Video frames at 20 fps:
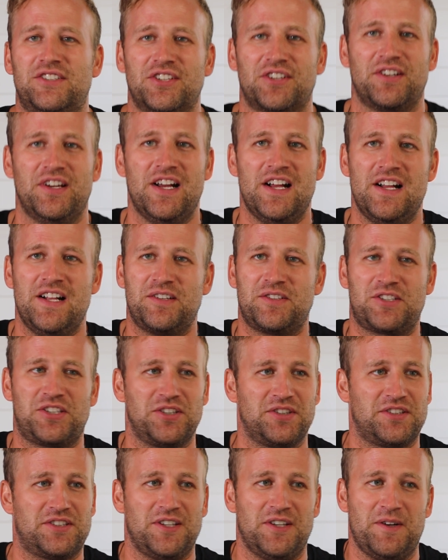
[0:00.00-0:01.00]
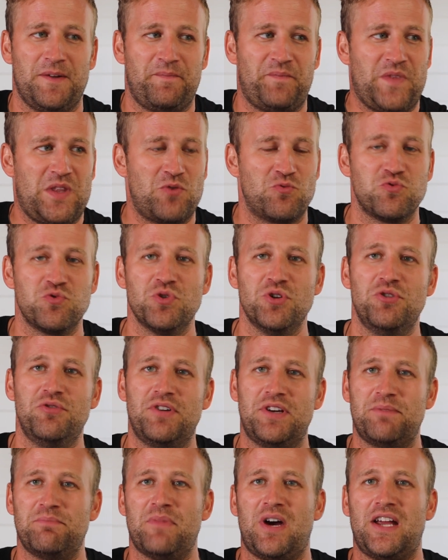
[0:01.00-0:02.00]
to
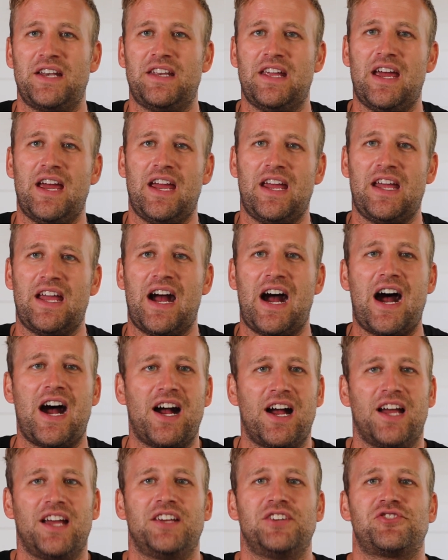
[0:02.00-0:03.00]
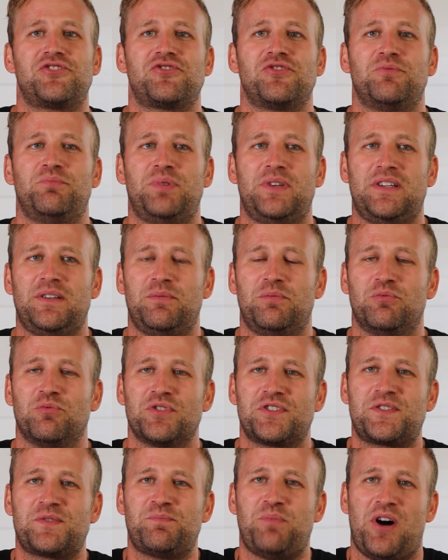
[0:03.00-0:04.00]
ruin my day? I should be
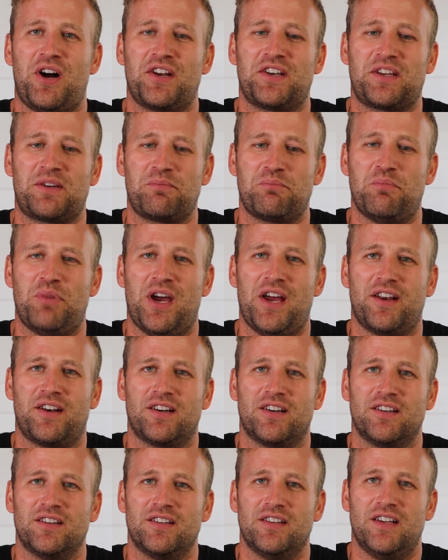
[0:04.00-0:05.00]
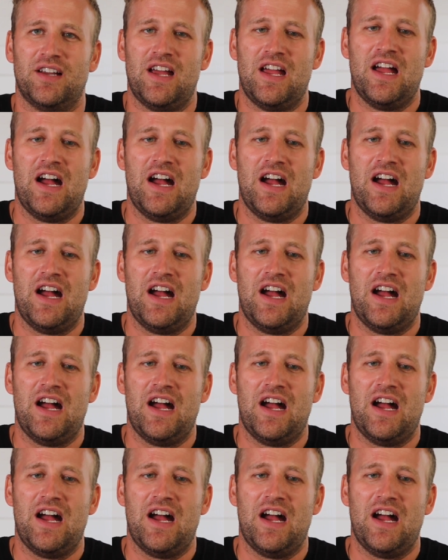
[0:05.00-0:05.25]
responding better.